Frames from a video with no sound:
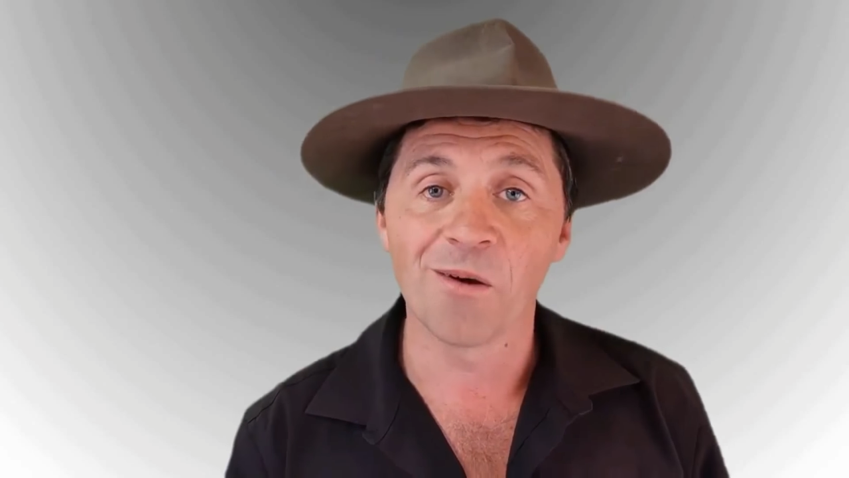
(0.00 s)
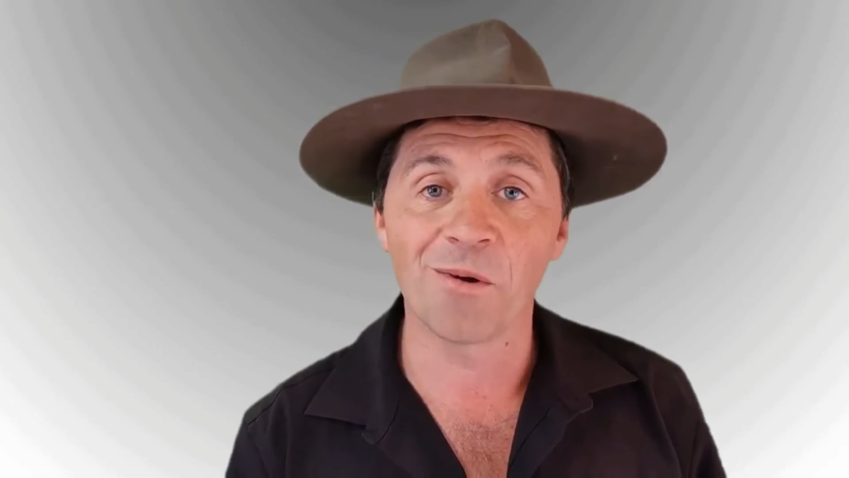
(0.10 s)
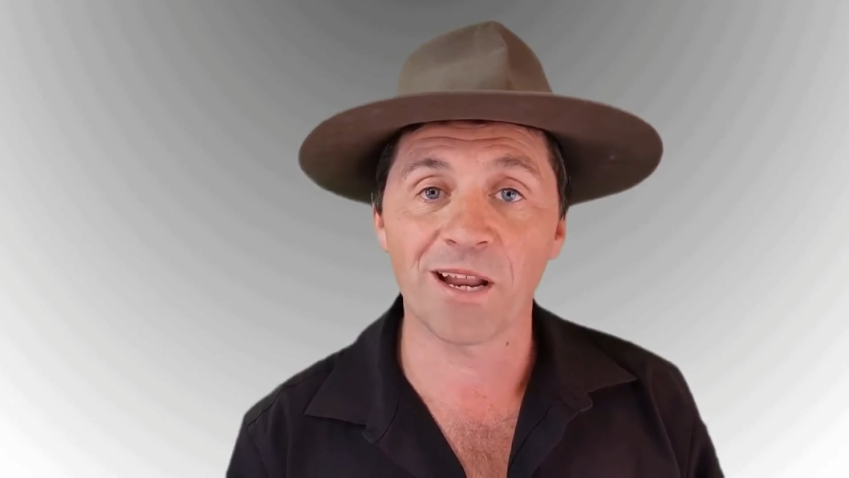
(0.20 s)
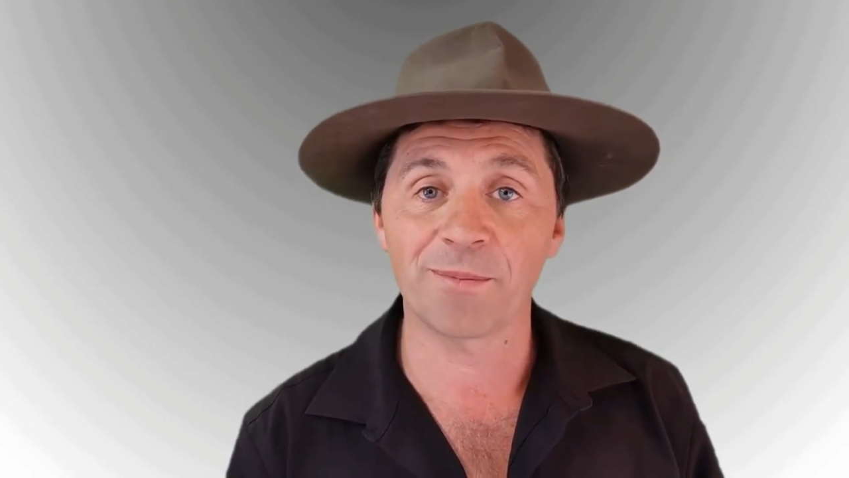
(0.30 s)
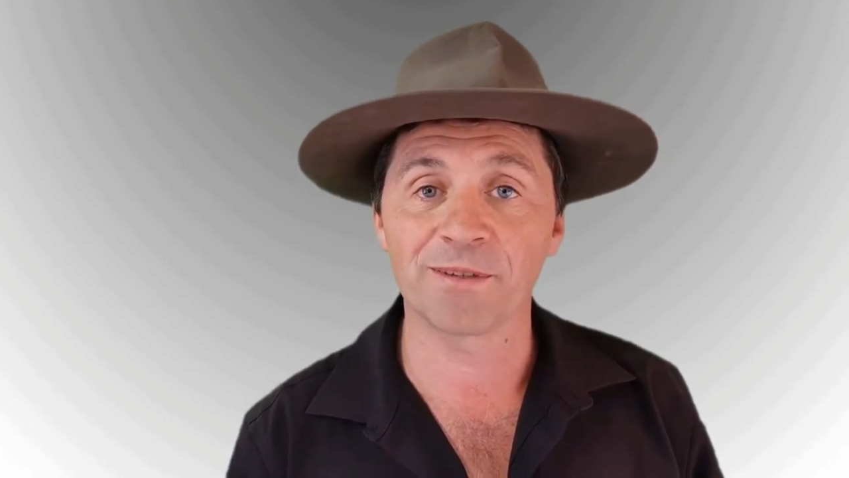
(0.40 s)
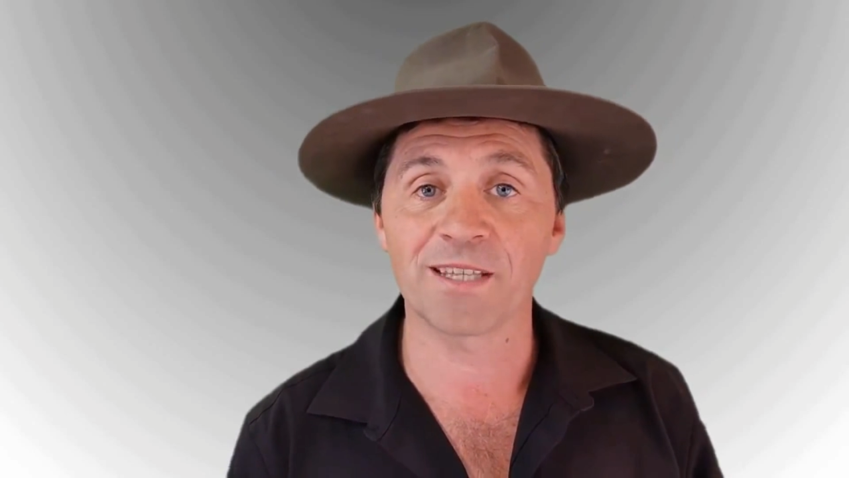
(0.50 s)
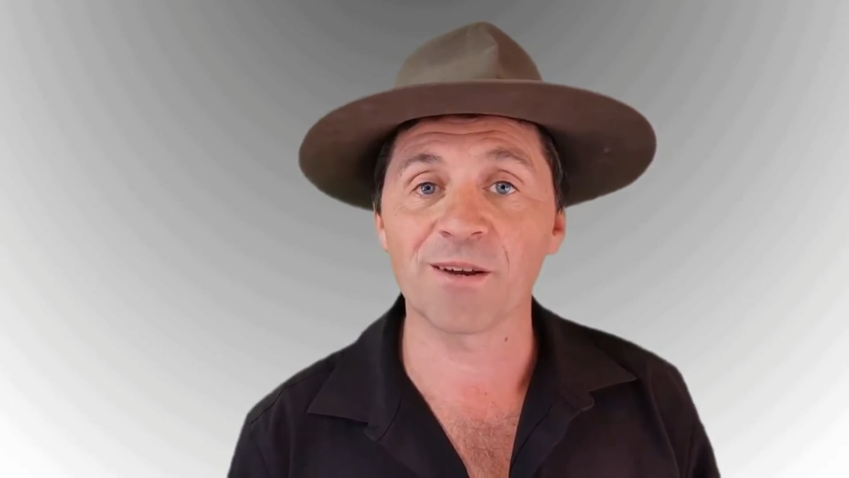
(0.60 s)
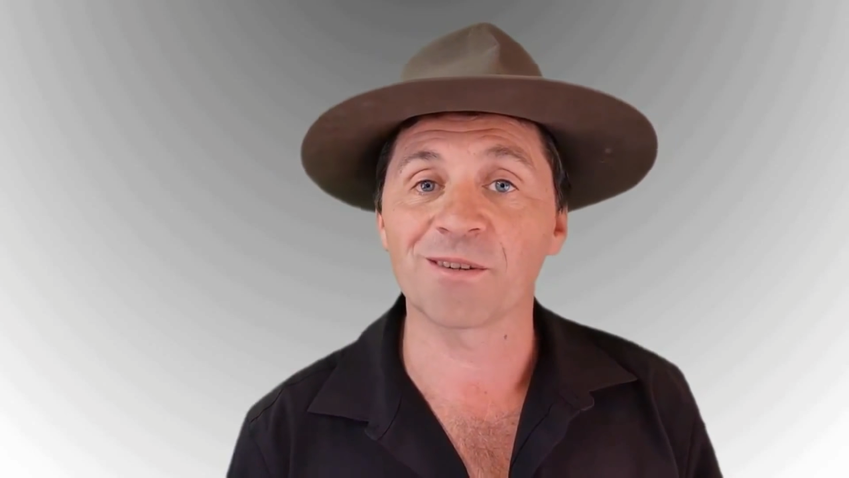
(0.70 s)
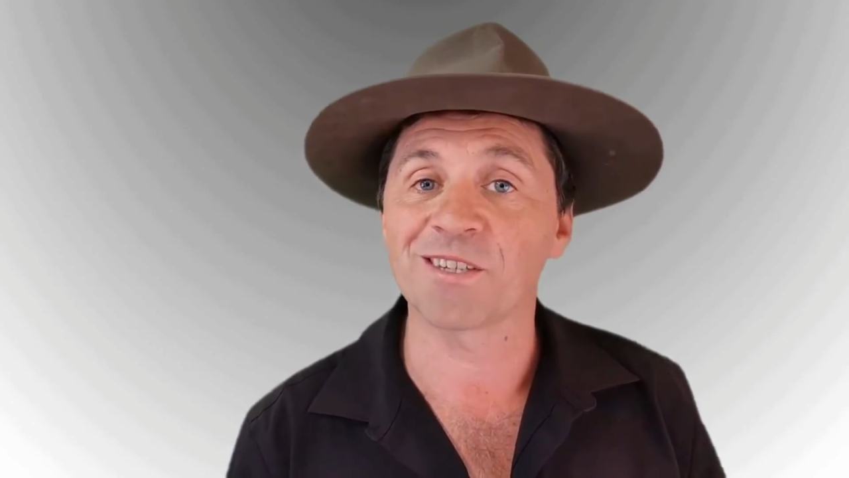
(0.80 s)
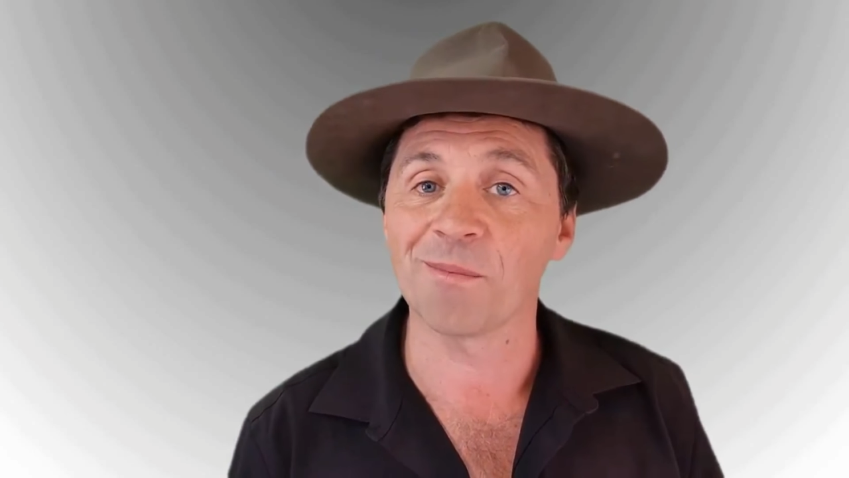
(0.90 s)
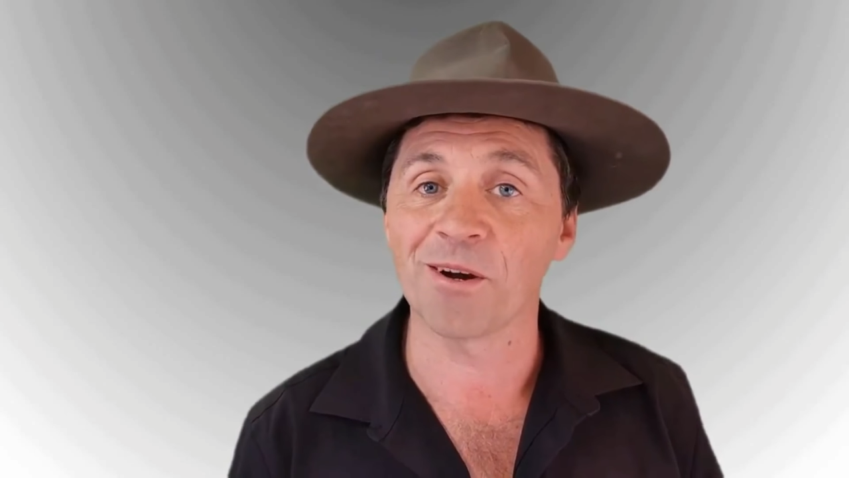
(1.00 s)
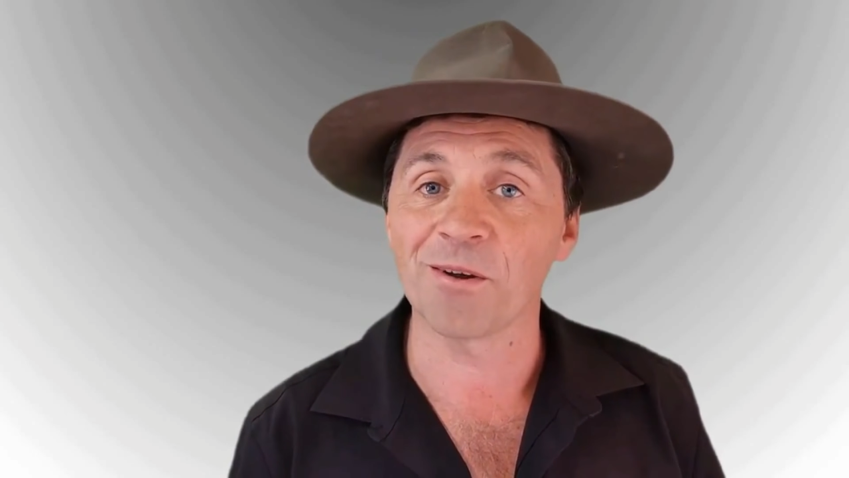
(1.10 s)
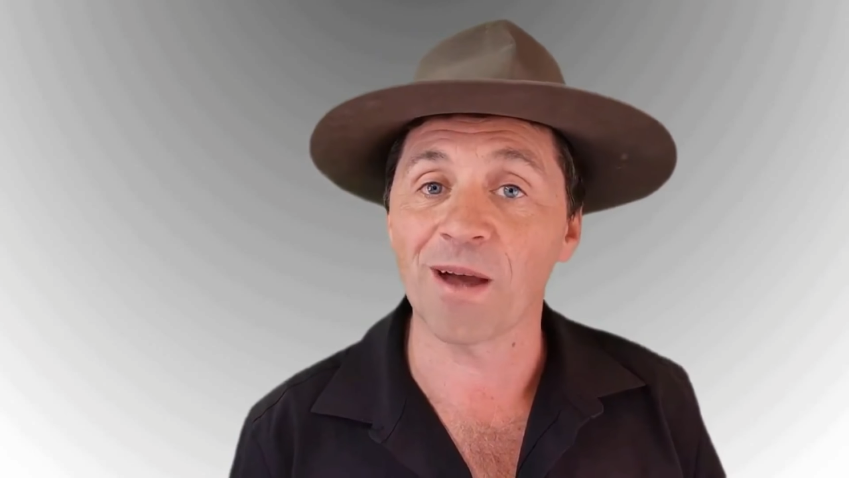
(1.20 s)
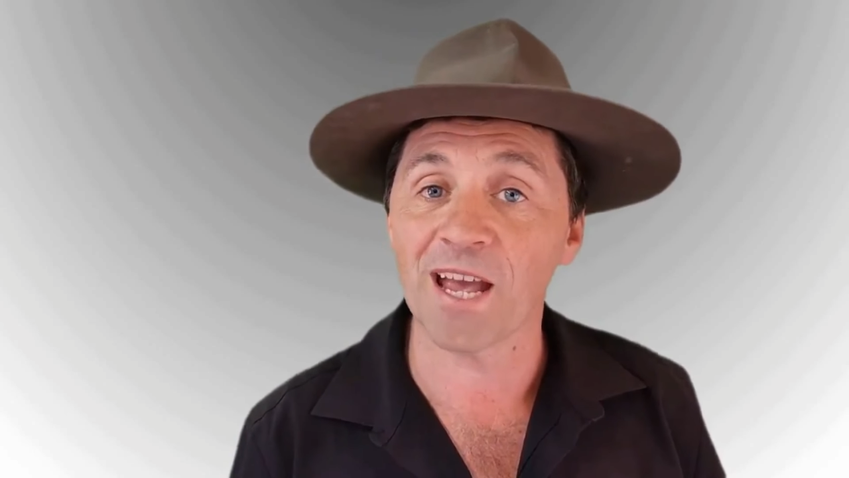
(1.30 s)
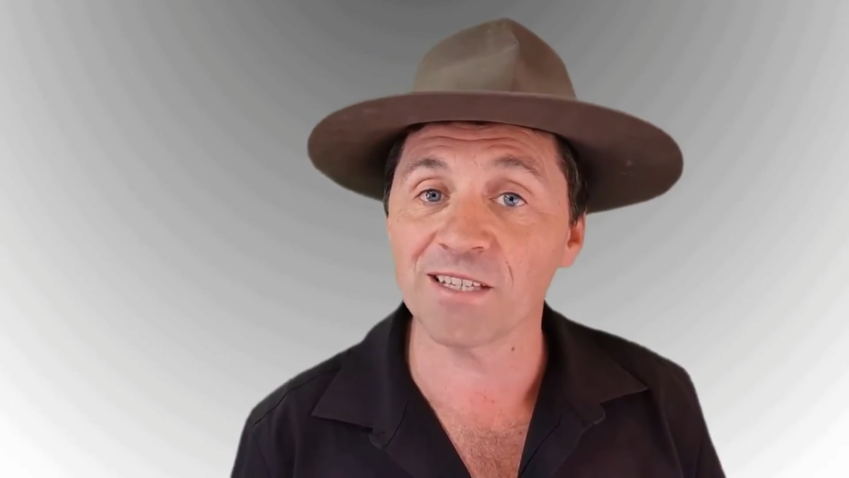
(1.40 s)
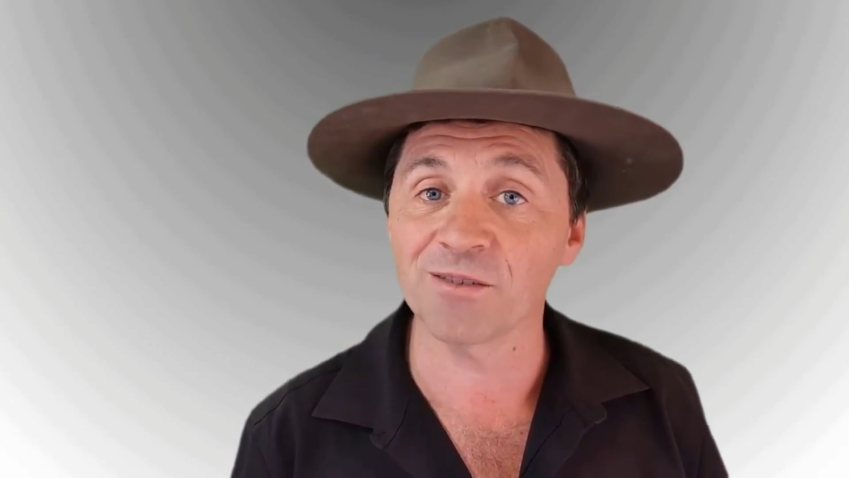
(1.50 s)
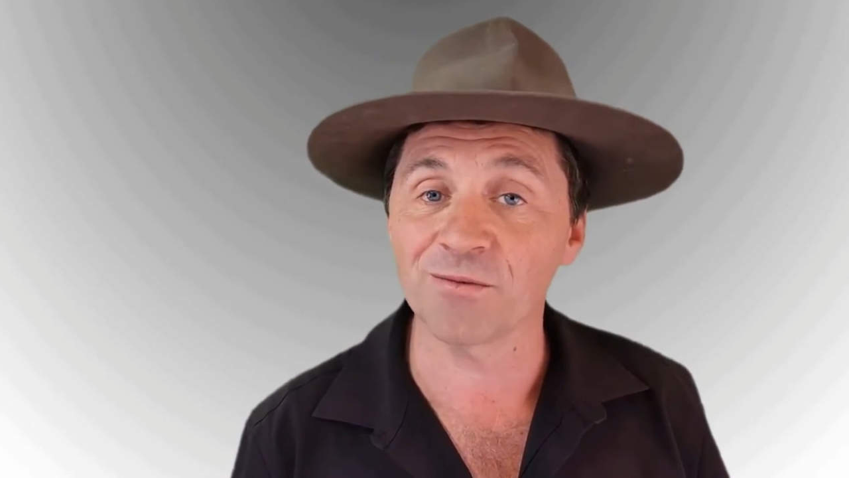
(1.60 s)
What happens there is someone who hasn't